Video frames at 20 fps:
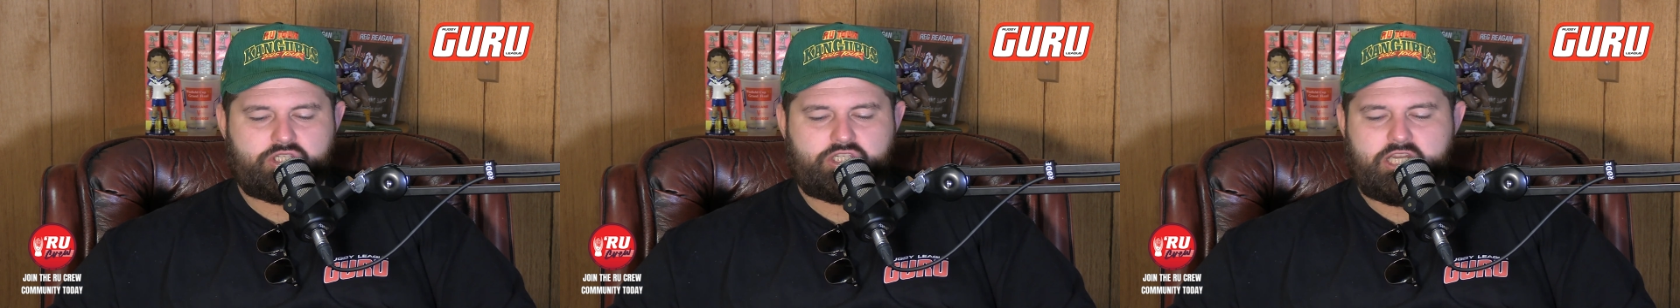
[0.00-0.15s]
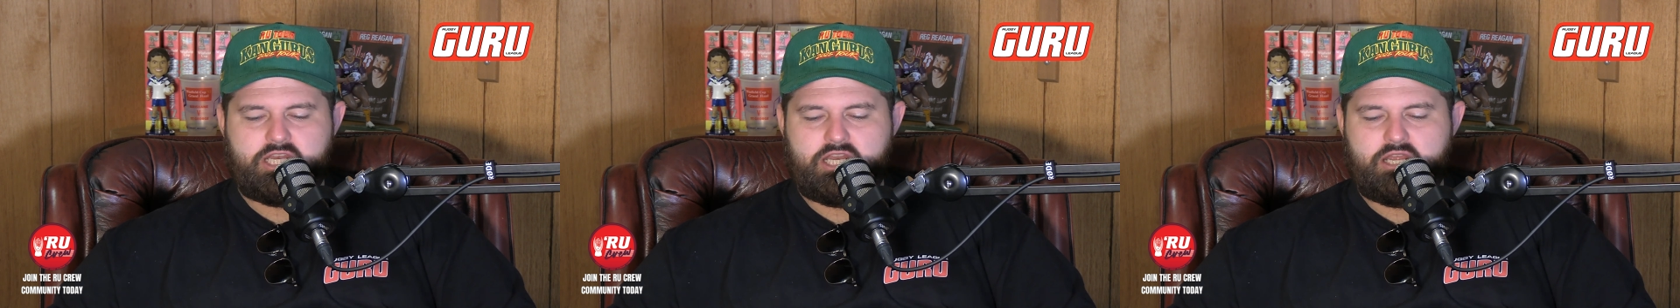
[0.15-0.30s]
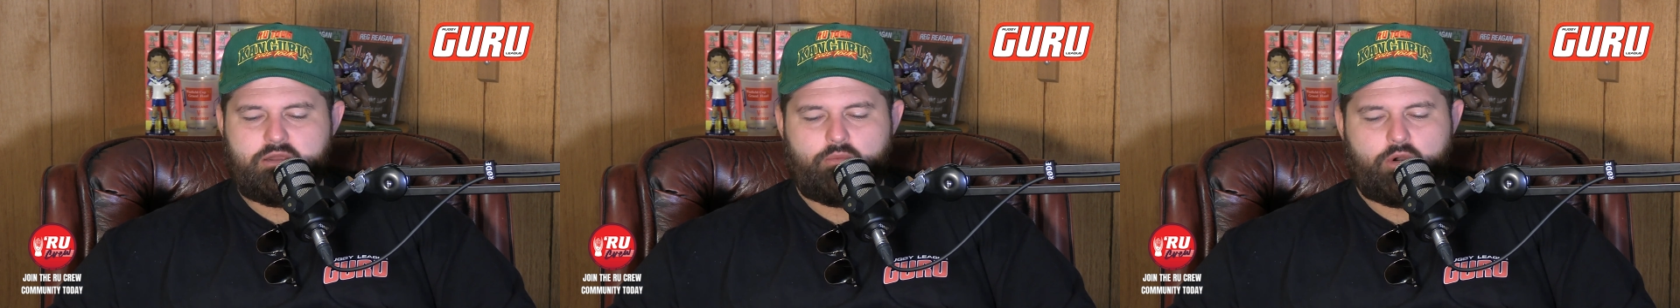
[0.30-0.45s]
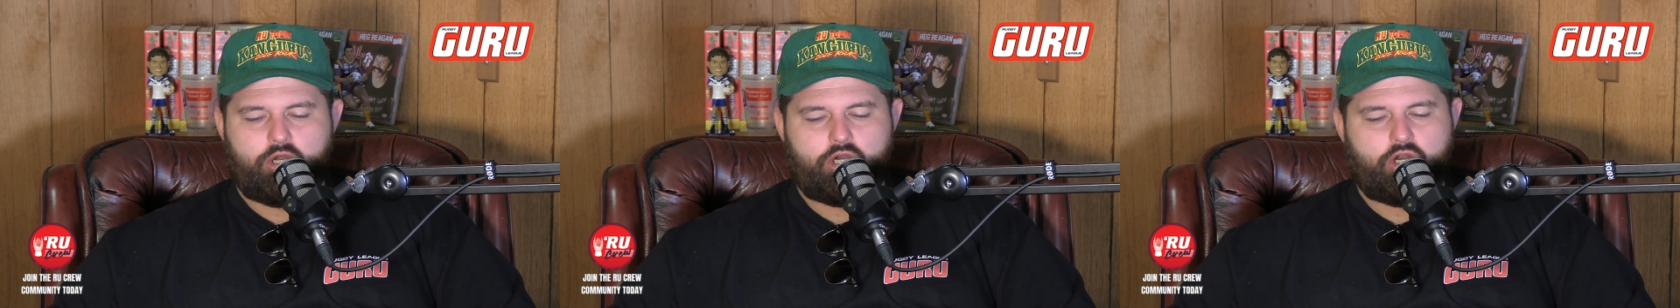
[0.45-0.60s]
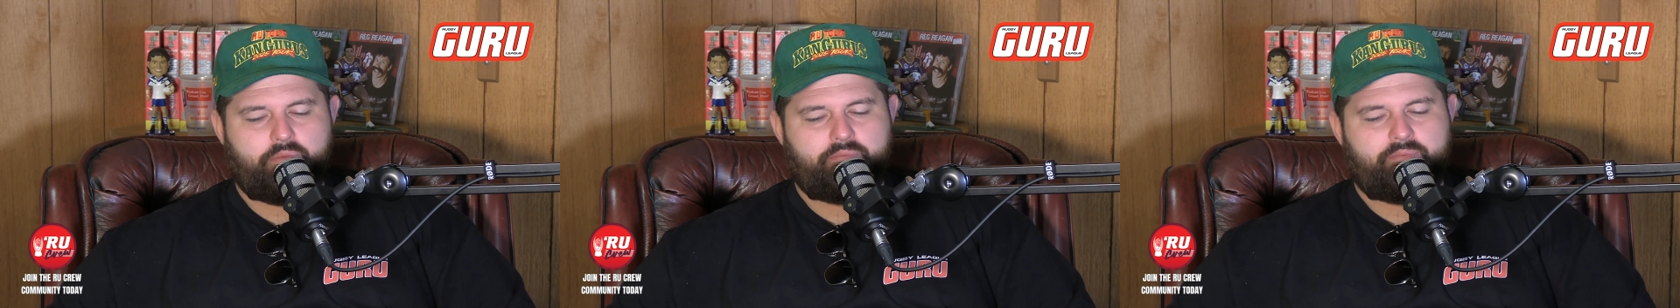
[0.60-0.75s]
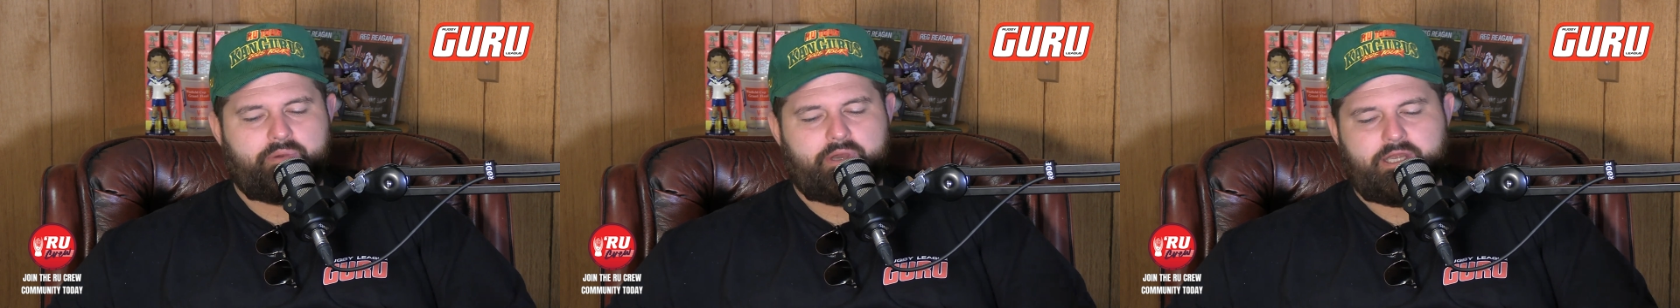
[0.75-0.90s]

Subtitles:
Sydney and whatnot.